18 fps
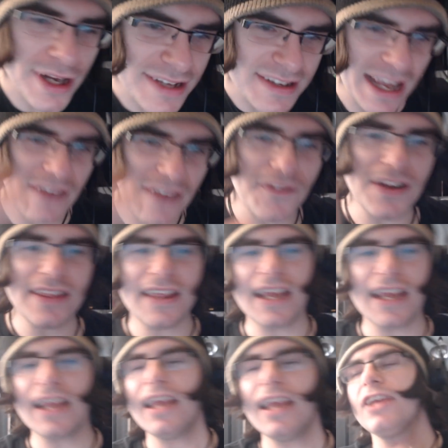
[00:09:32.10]
is
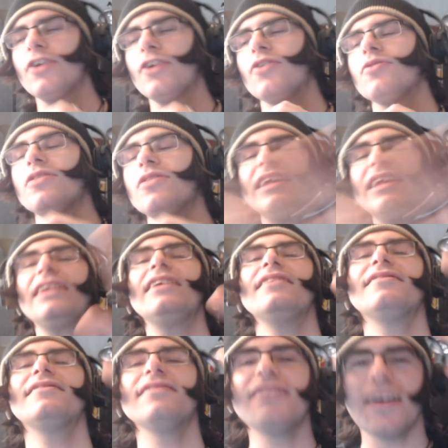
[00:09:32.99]
everything. Your
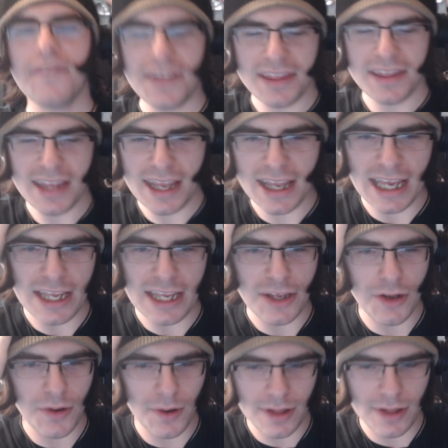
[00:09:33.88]
litness is everything.
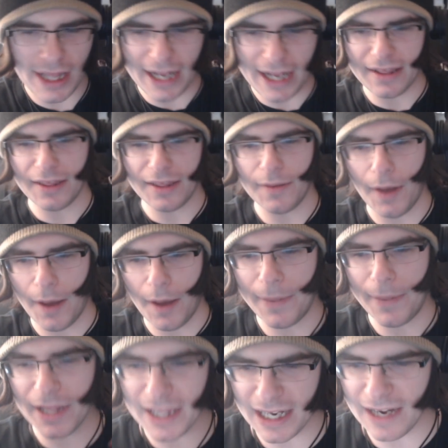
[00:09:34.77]
The
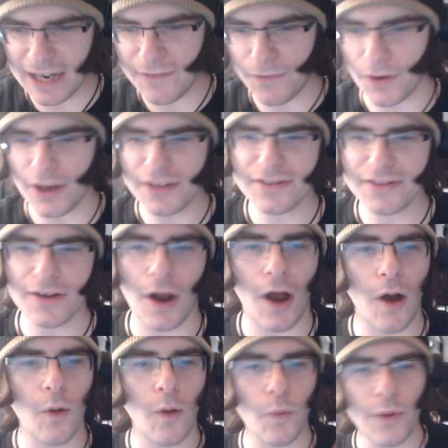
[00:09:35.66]
ability for us to
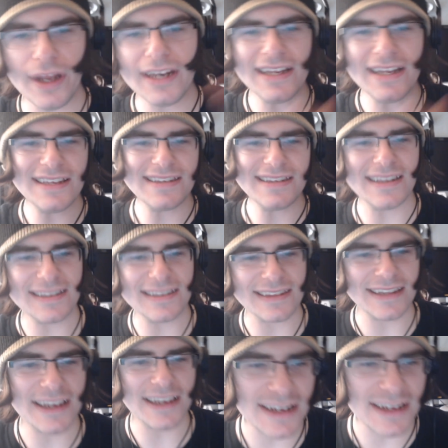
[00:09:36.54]
all witness this
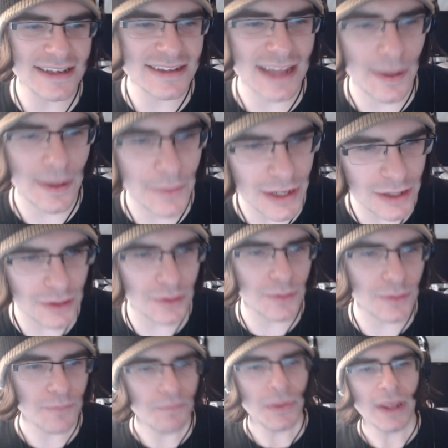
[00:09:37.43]
litness that we
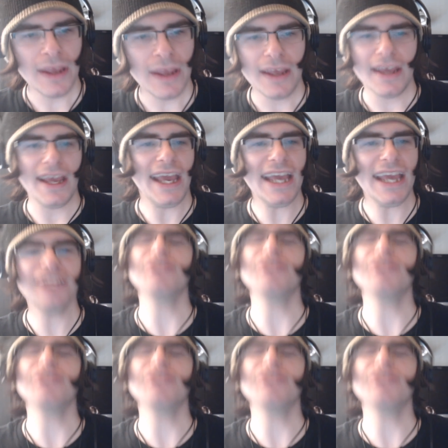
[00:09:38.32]
do. It's